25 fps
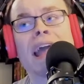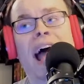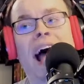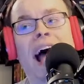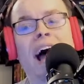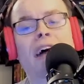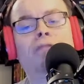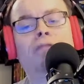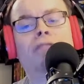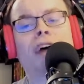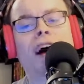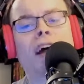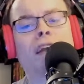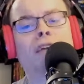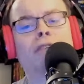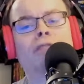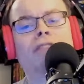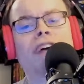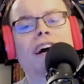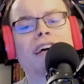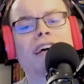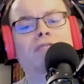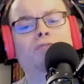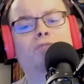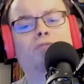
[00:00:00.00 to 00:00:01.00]
at Fyter
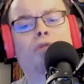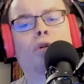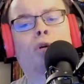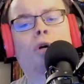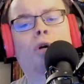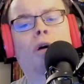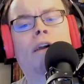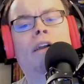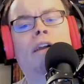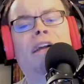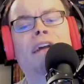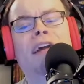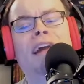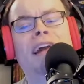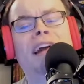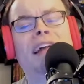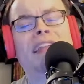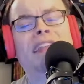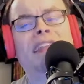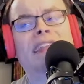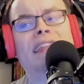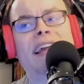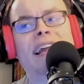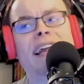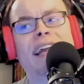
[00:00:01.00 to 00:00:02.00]
Fest for
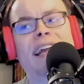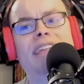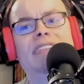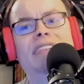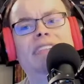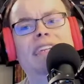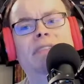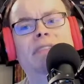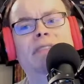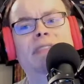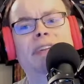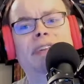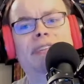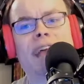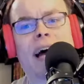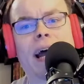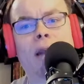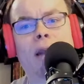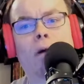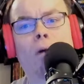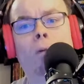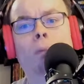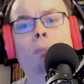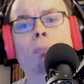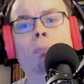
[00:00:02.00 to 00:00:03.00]
the TV
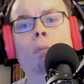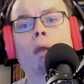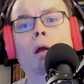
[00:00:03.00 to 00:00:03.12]
title."